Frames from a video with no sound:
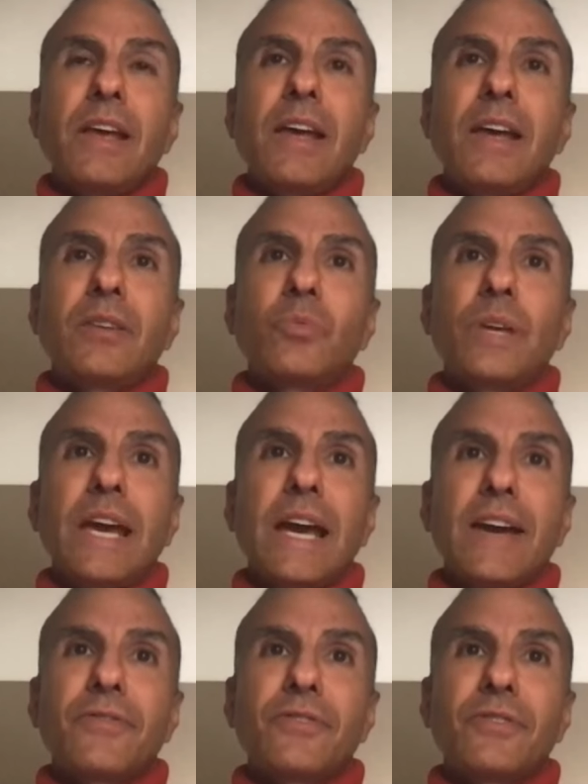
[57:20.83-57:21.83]
And we
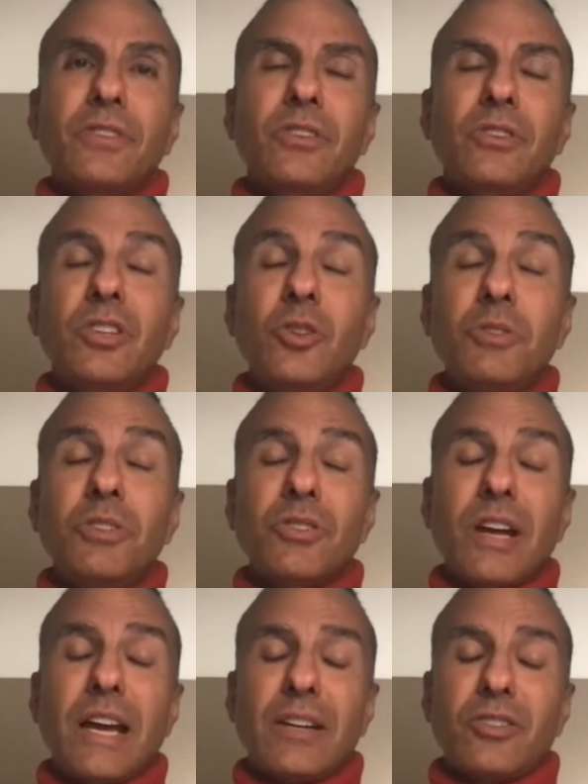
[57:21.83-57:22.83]
have, you know,
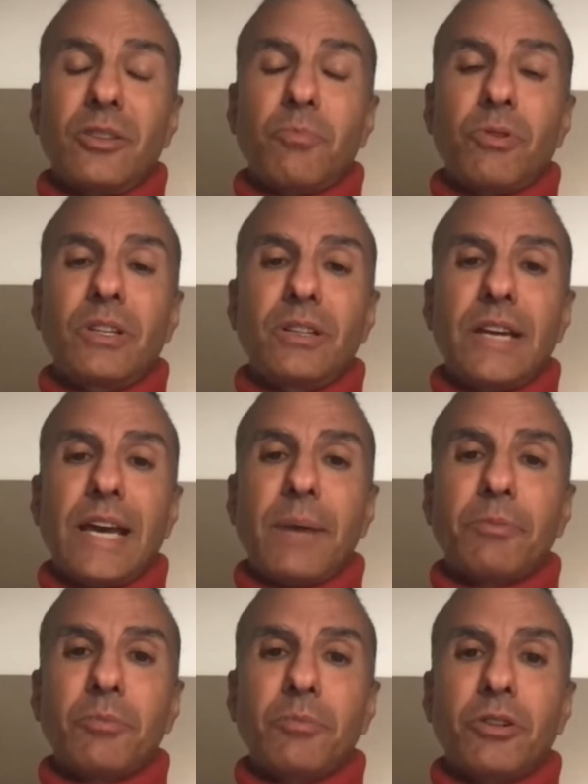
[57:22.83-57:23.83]
humans are actually pretty
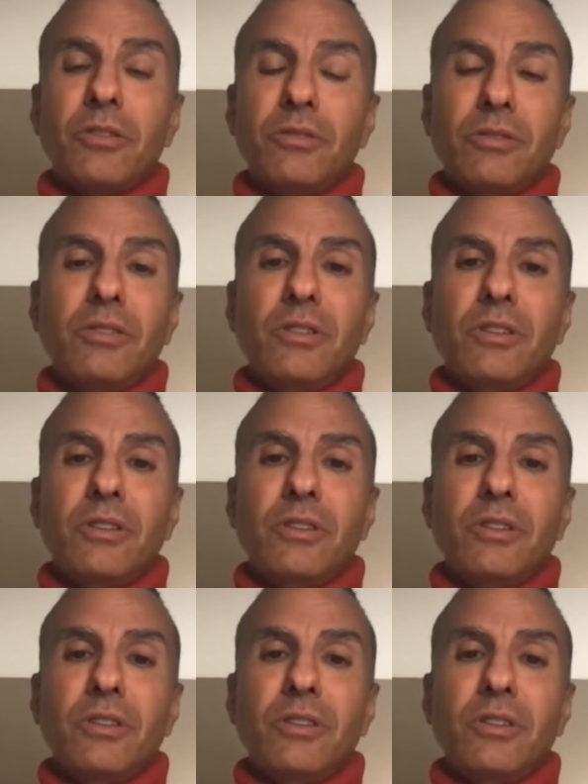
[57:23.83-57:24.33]
adaptable.